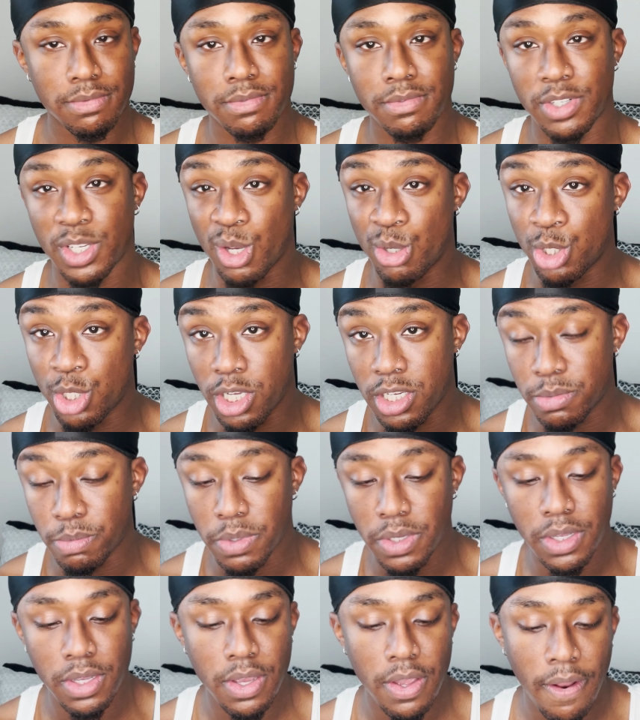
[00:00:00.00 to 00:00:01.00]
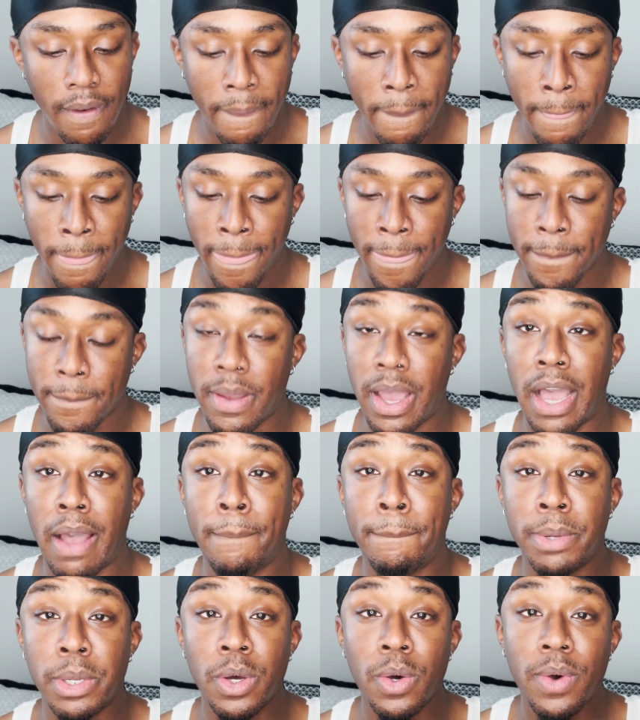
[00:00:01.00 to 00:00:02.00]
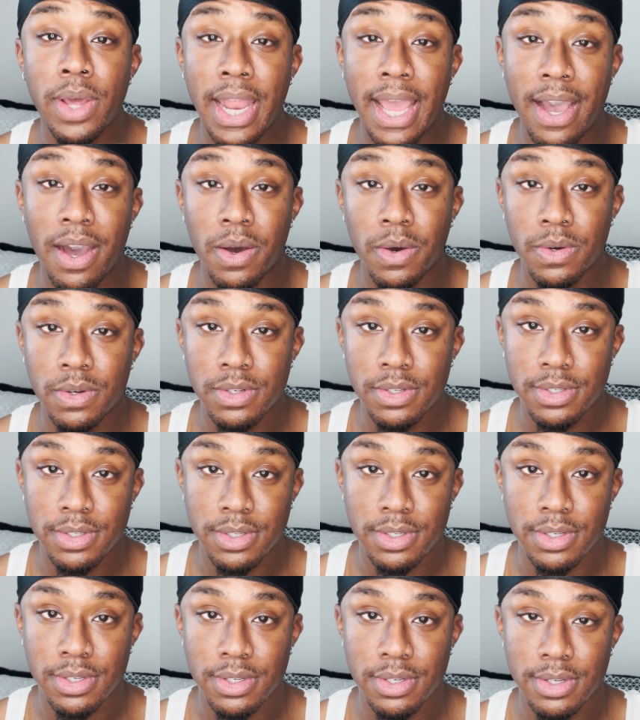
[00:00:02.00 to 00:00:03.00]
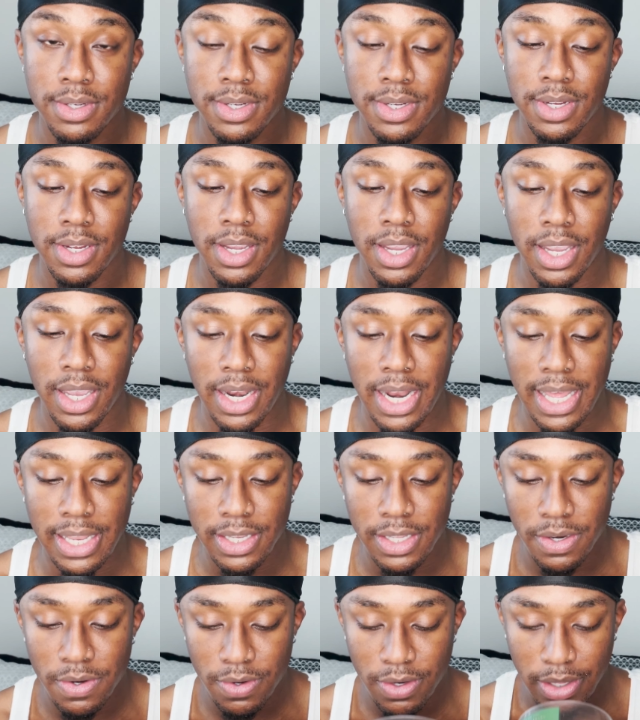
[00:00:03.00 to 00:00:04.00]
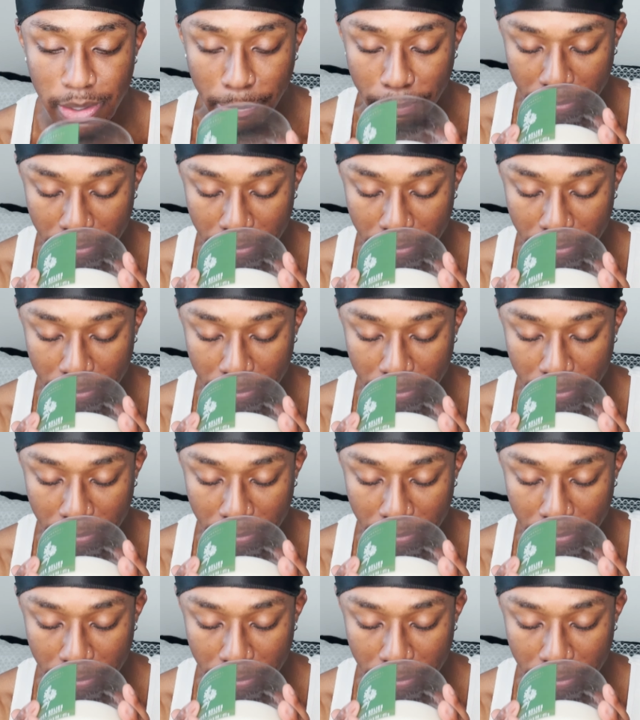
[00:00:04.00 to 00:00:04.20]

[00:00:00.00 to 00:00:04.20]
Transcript: don't judge me. I blow it out and I literally